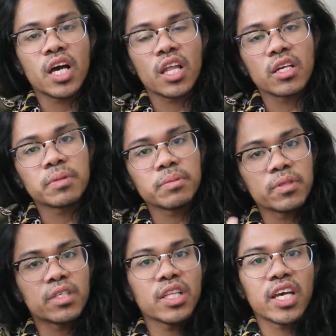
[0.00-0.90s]
A lot of
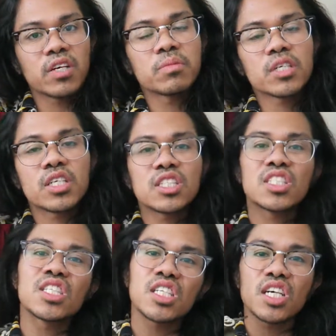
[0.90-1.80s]
people are like, oh my gosh,
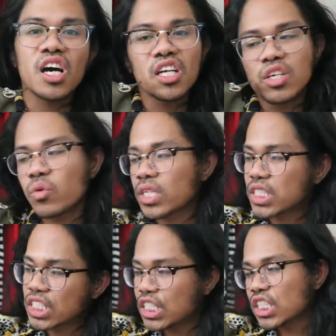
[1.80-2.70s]
this is like the Kanye
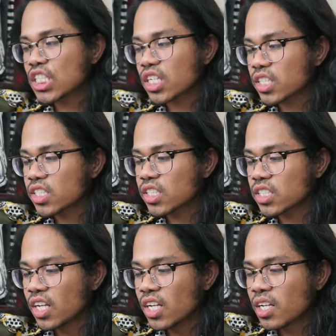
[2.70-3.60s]
West Yeezy colors,
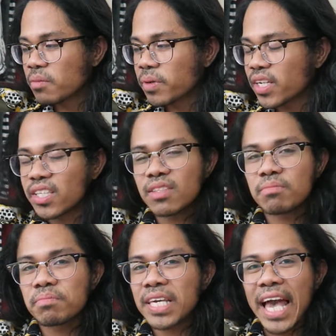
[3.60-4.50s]
but
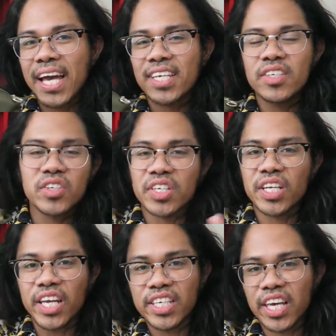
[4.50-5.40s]
khaki, or
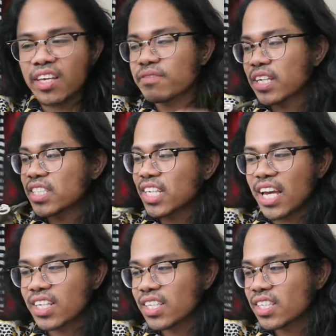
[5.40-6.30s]
aka French
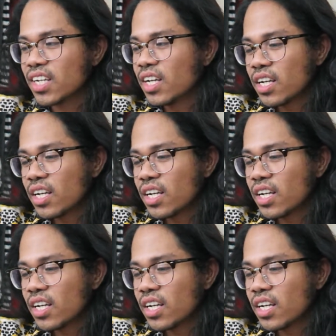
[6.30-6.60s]
khaki,